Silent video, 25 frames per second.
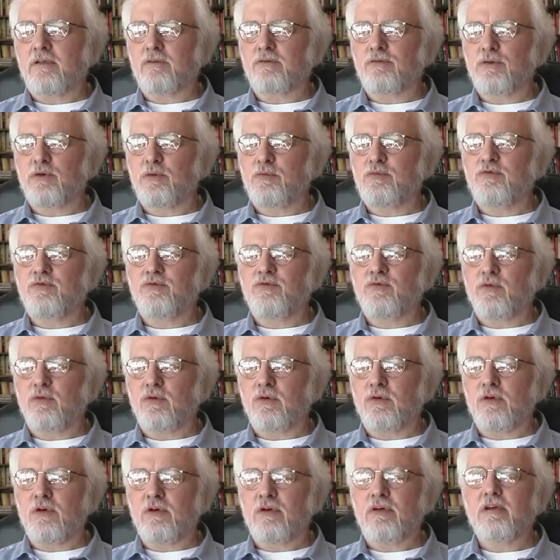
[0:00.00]
group
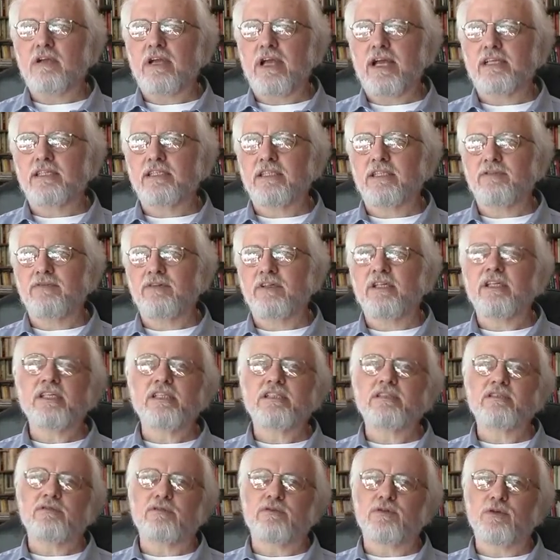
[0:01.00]
for
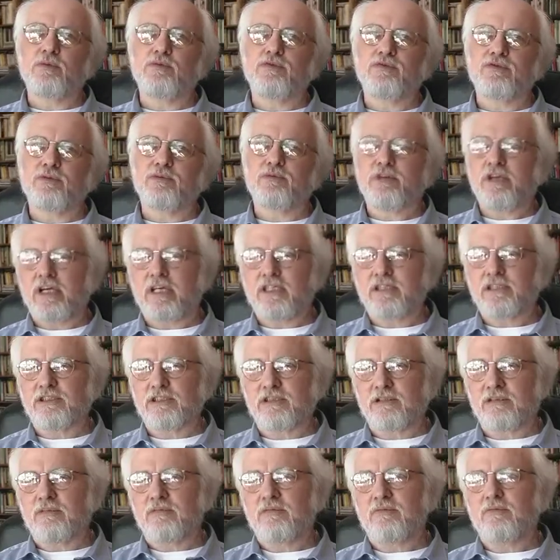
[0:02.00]
activities, a group for
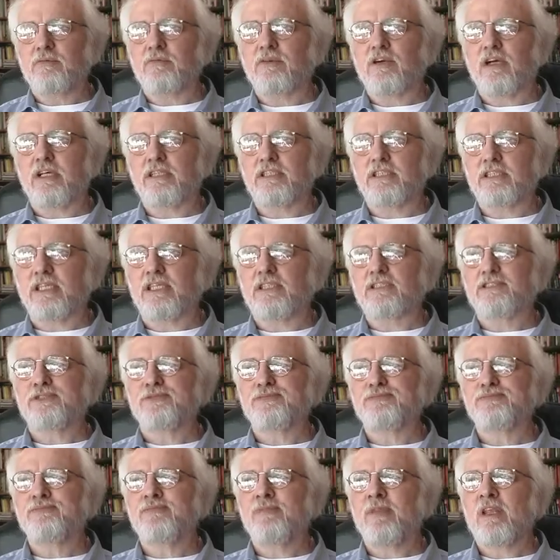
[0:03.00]
production projects.
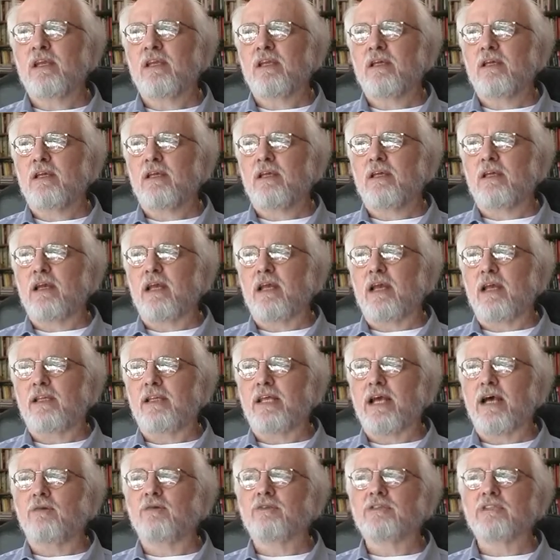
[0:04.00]
And
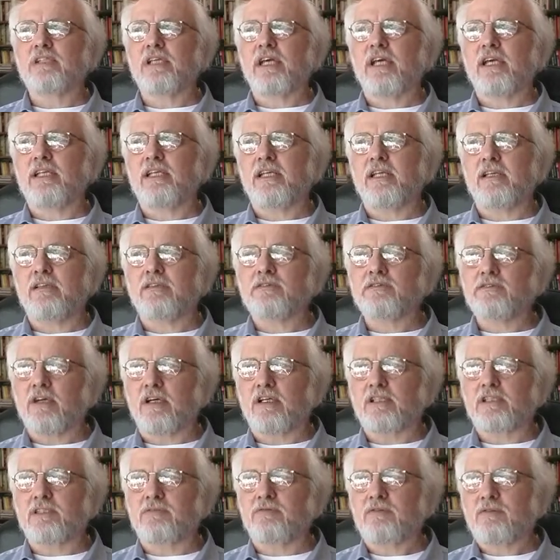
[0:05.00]
that was the idea. The
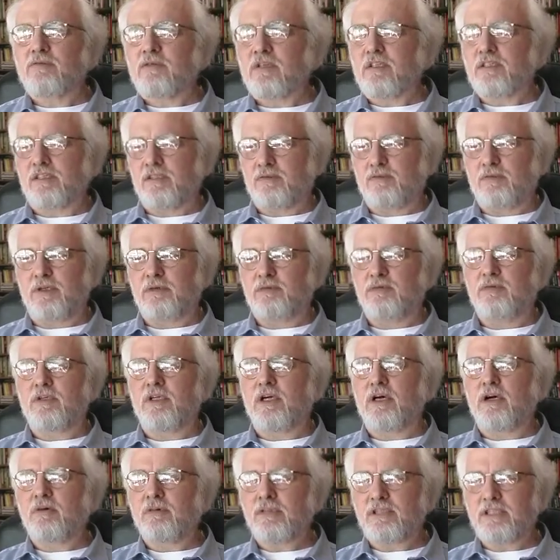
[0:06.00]
structure of it was that we would
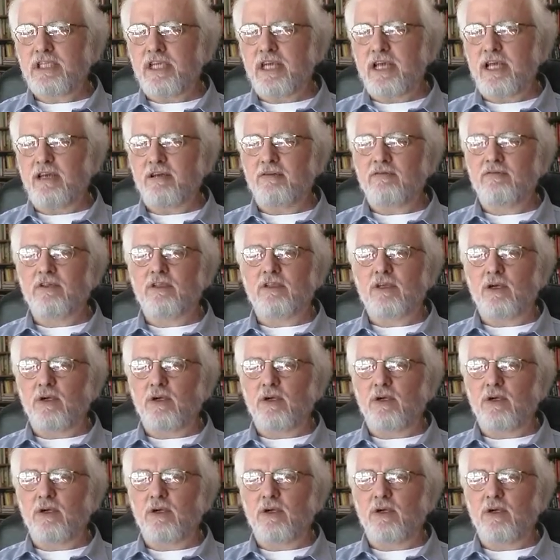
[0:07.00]
always have a